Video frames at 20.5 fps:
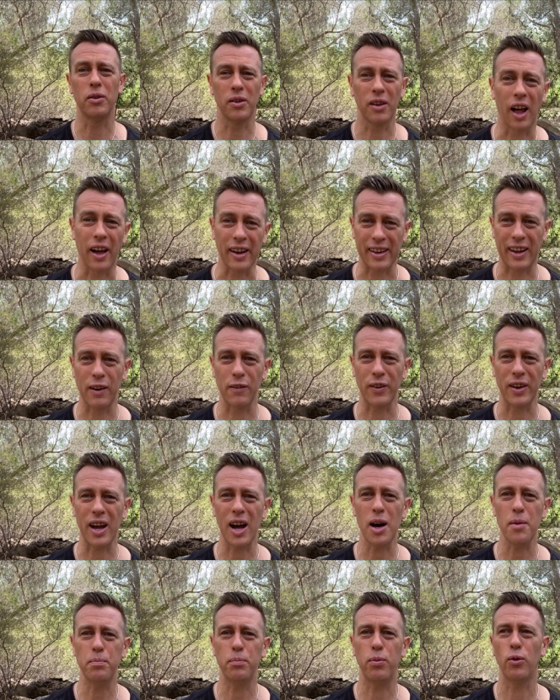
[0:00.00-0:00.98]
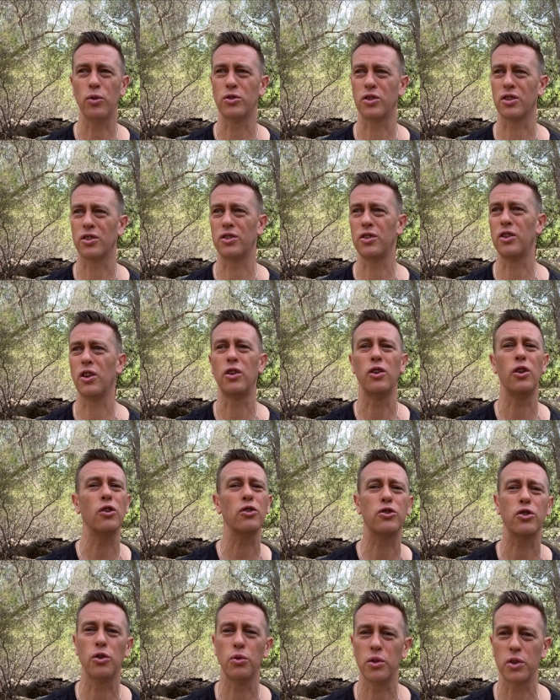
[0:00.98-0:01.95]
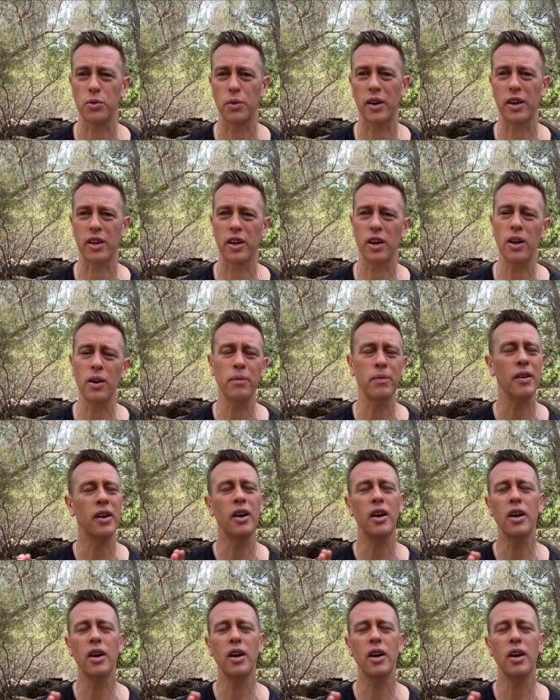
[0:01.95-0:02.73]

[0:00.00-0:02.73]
like giving up or just, you know, not sure which way to go,